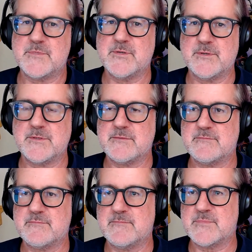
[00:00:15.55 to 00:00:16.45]

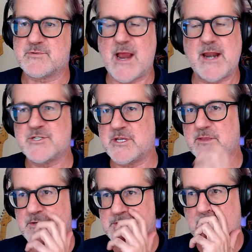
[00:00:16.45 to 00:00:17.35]
doing strategy
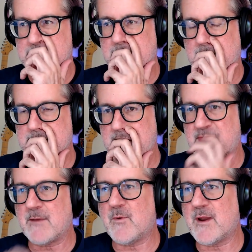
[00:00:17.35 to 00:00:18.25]
and those kinds of things, I
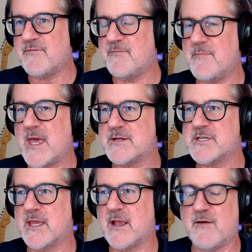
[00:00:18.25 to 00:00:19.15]
think what I've
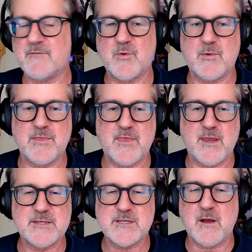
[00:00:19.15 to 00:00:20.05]
managed to get comfortable with
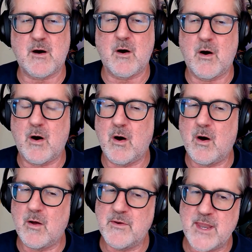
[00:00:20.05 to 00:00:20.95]
that isn't
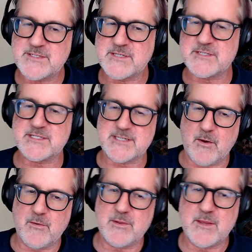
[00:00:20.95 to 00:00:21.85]

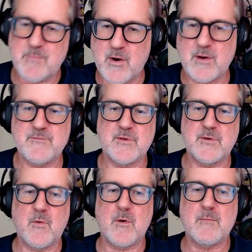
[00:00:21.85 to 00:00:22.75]
necessarily part of the
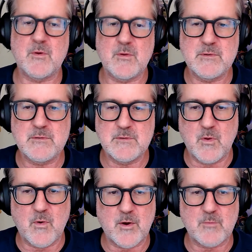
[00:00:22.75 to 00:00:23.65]
normal
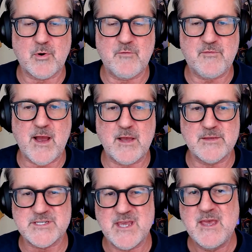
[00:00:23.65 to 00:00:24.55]
lawyer profile
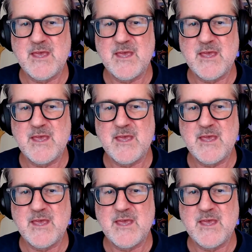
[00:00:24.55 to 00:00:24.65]
is